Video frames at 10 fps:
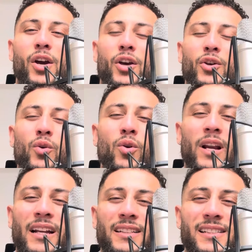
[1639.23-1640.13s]
You're going
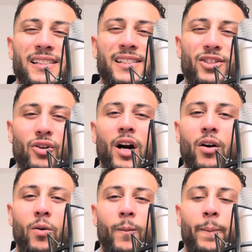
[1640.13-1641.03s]
to
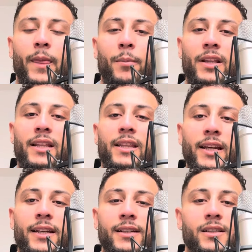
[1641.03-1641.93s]
struggle. But the
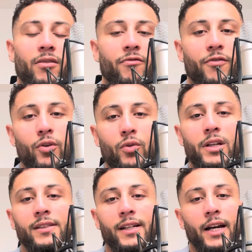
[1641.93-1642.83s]
thing is, if you
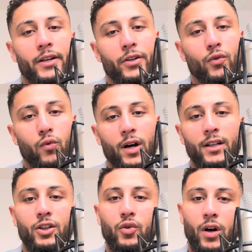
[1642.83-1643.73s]
decide you want
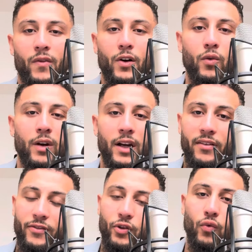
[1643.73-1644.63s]
to have a good life,
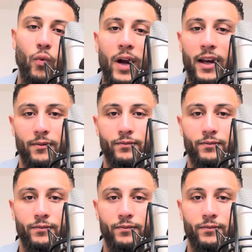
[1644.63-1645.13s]
you will.